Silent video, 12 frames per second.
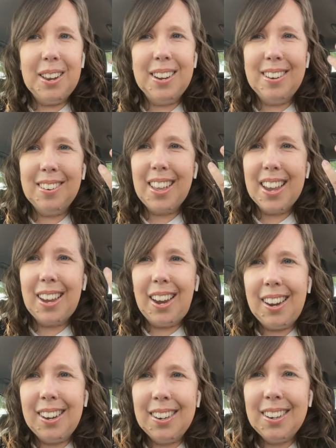And you're like,
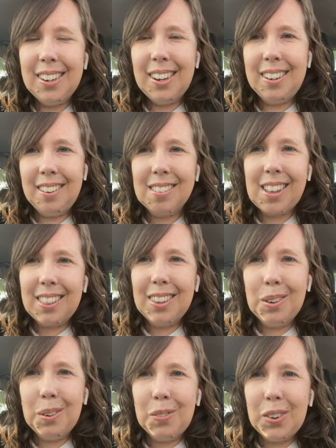I I just got the
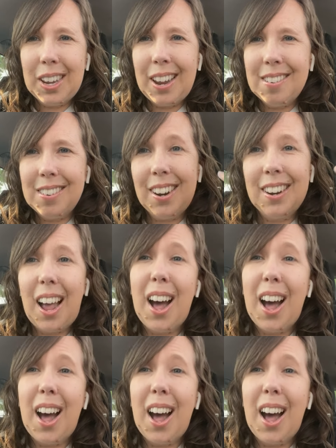notification.